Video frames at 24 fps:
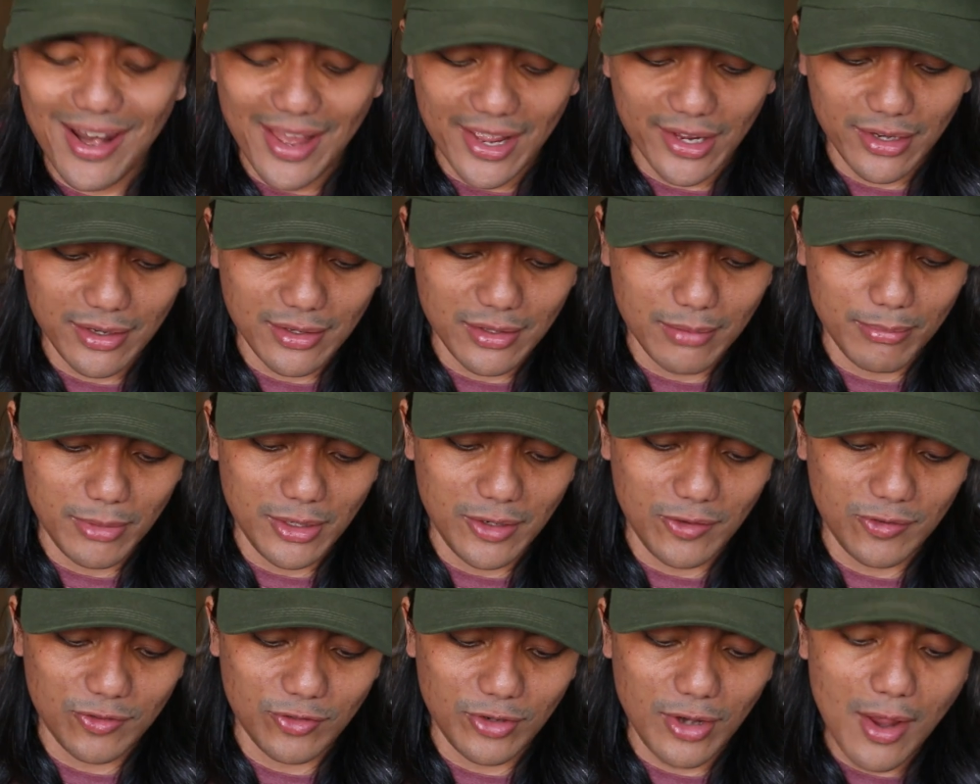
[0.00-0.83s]
like in the
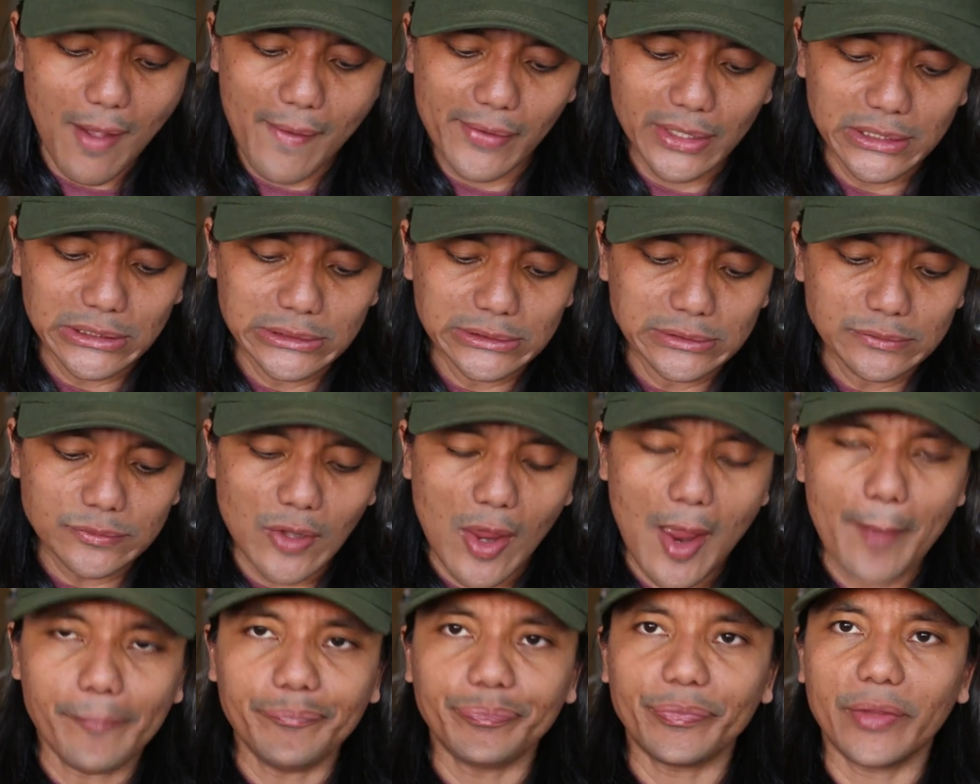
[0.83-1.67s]
ministry,
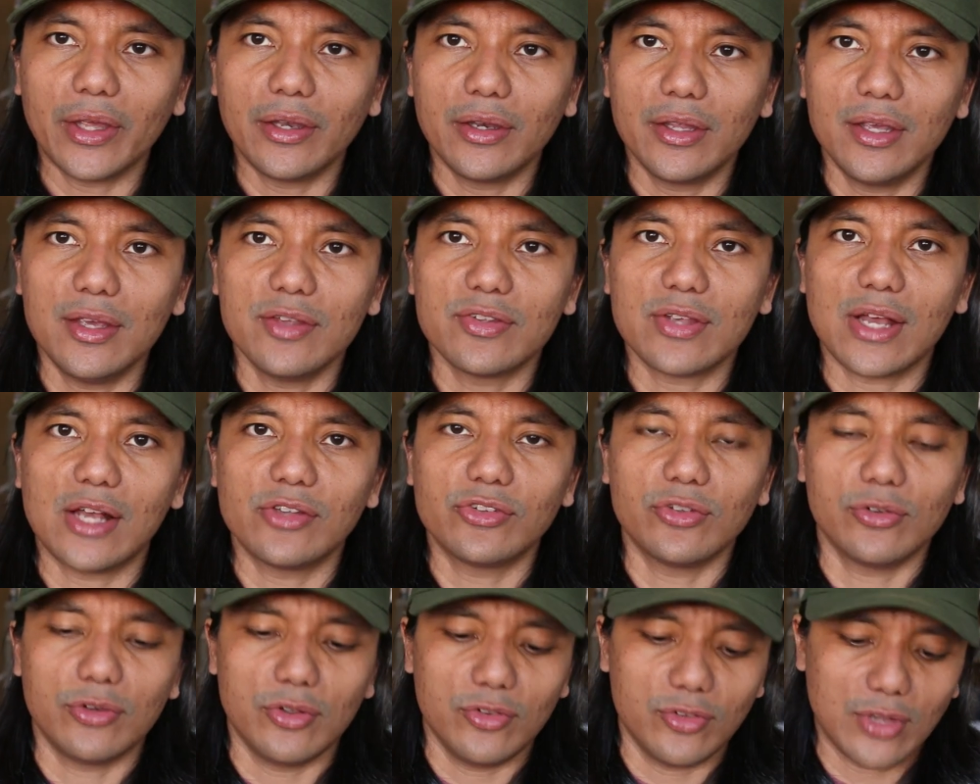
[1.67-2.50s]
and he is
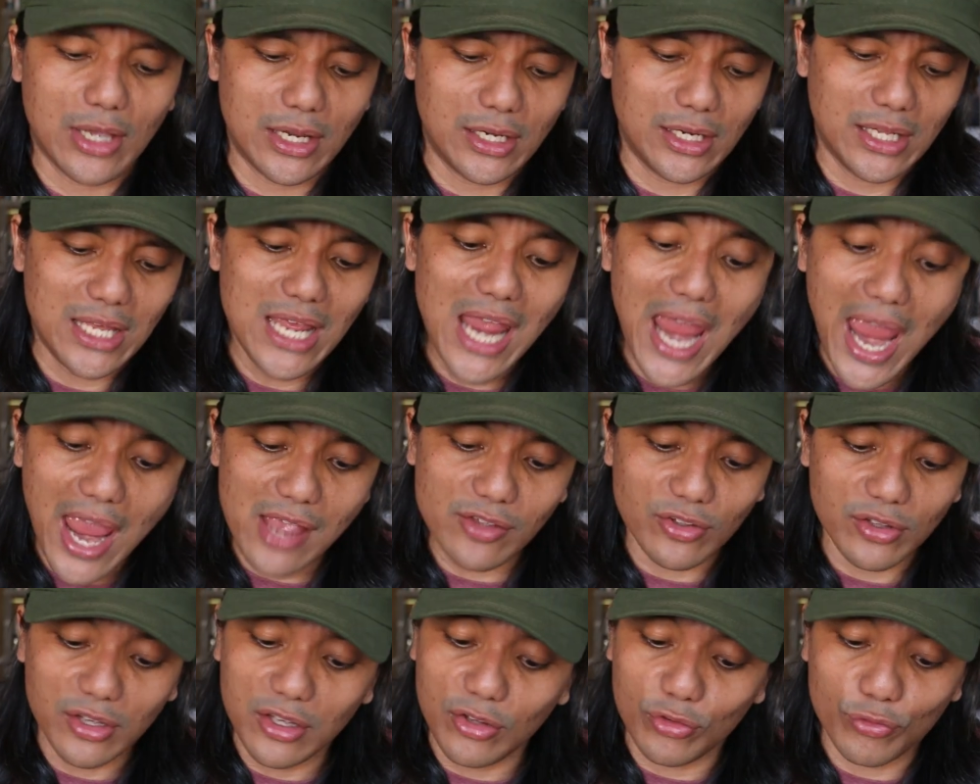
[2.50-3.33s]
asked to resign.
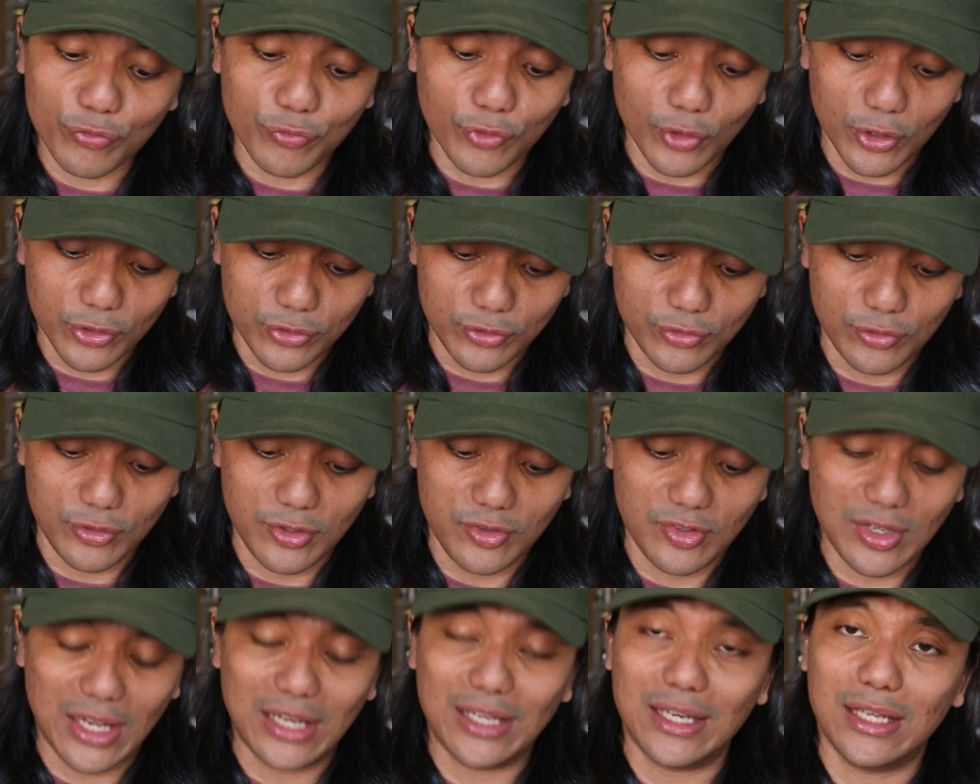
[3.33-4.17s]
He's forced to
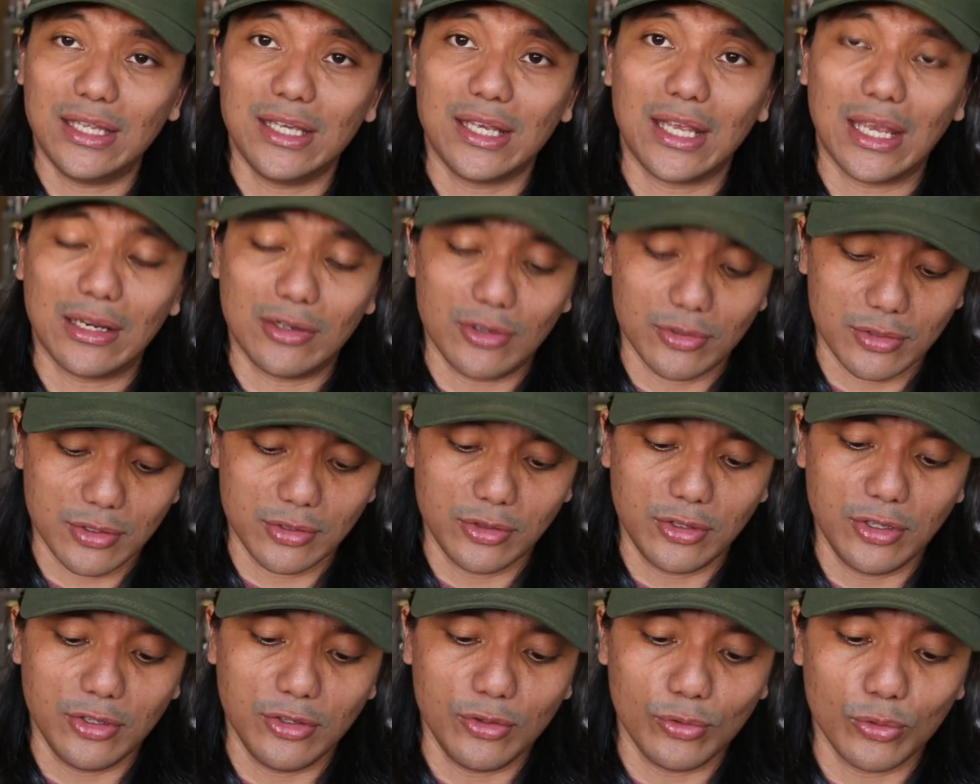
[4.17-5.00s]
resign, and he cannot
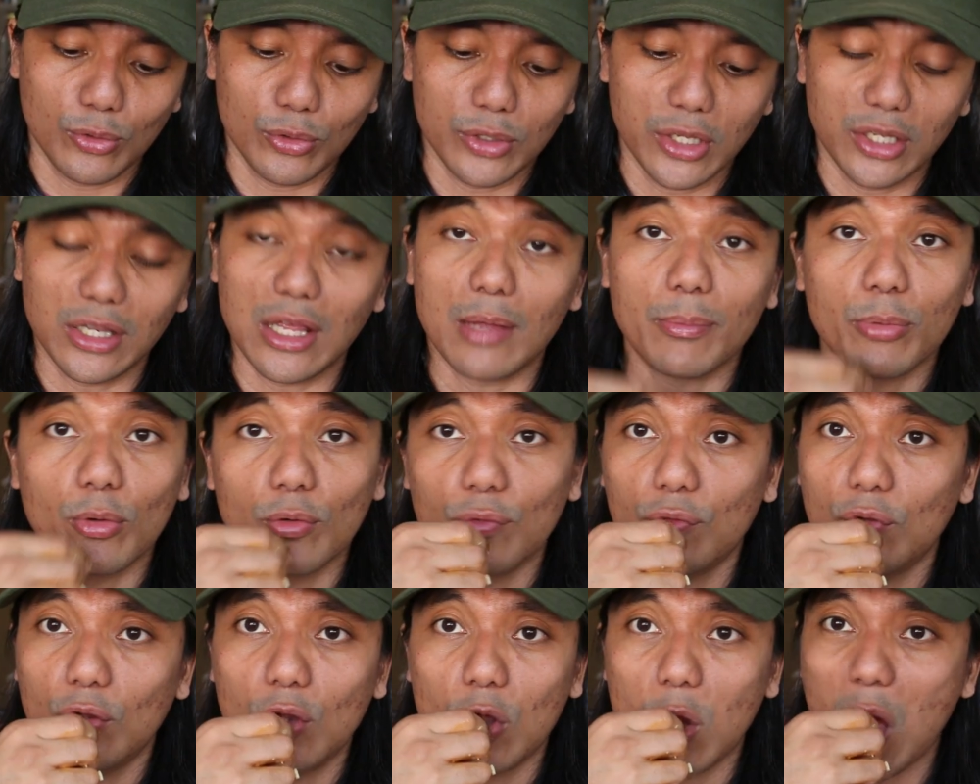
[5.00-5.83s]
continue holding that
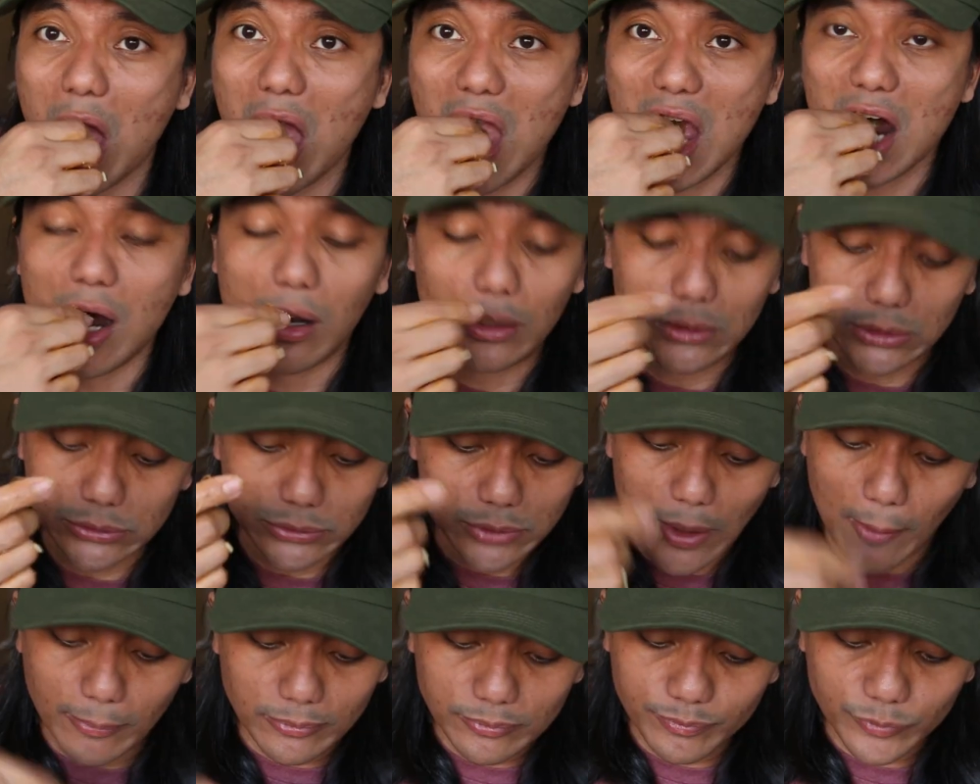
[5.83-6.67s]
portfolio.
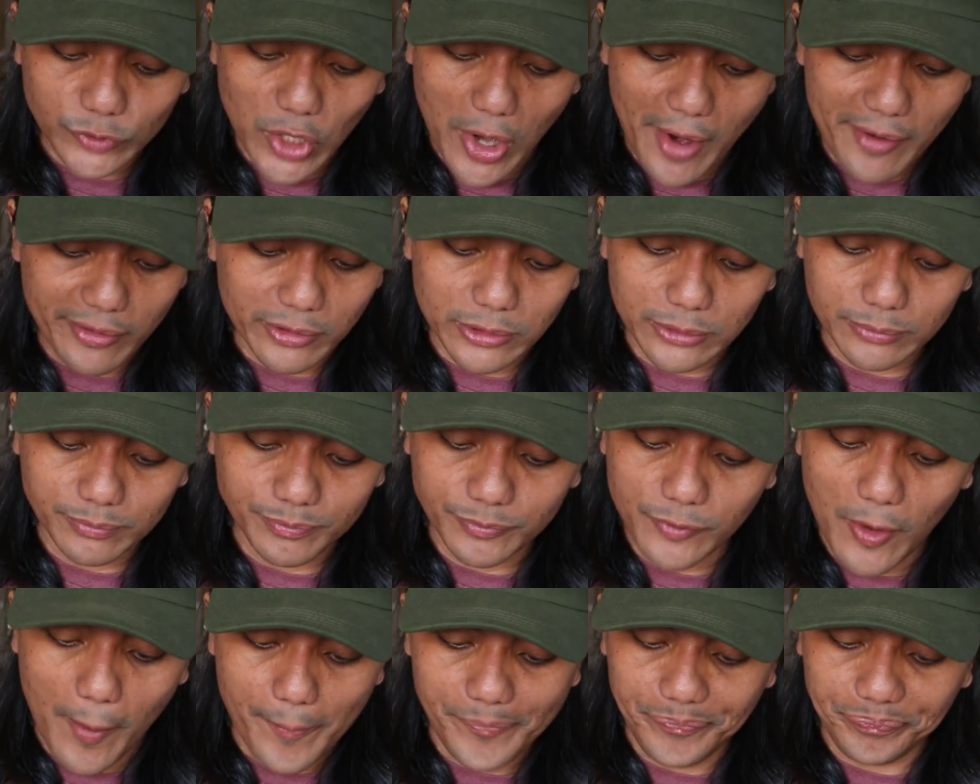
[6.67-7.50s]
I don't
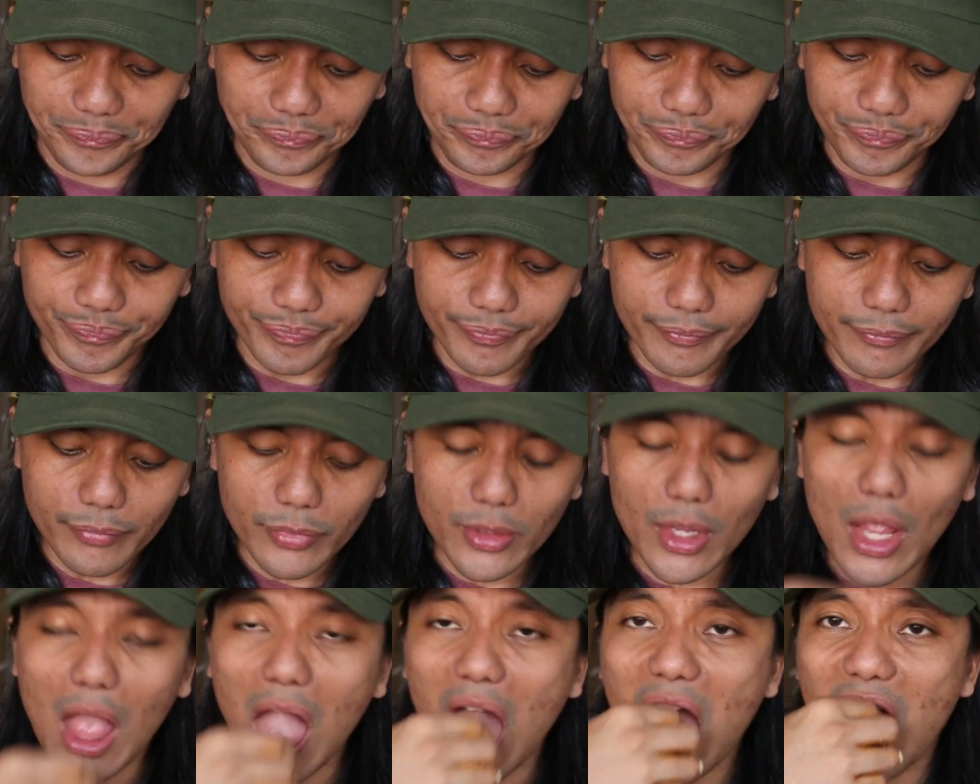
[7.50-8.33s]

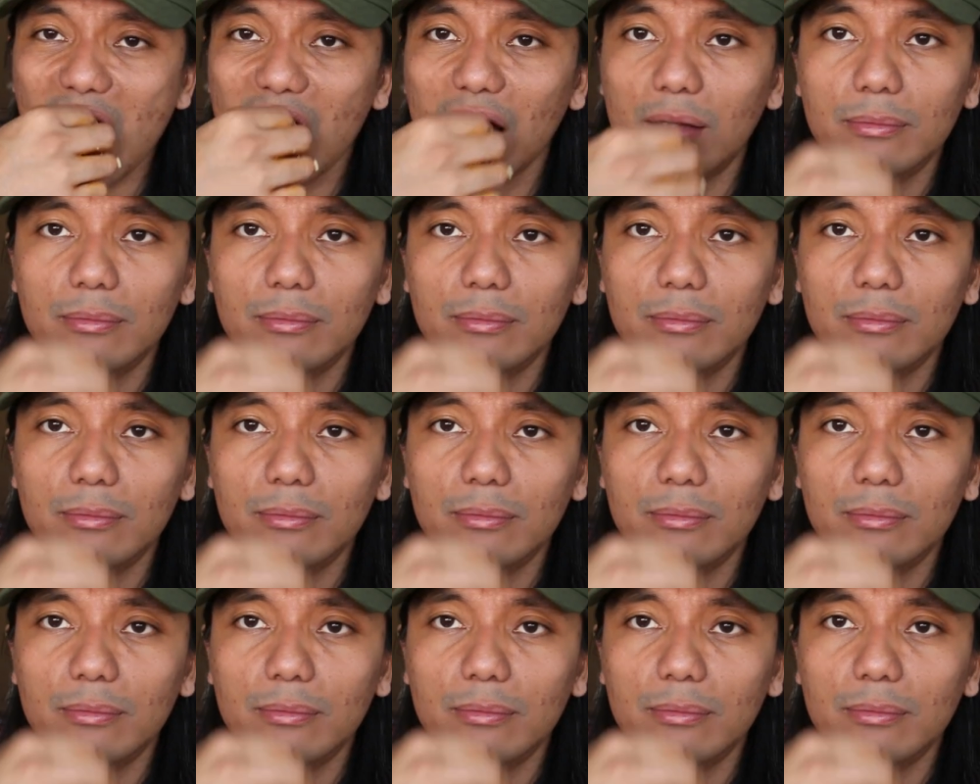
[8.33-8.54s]
know.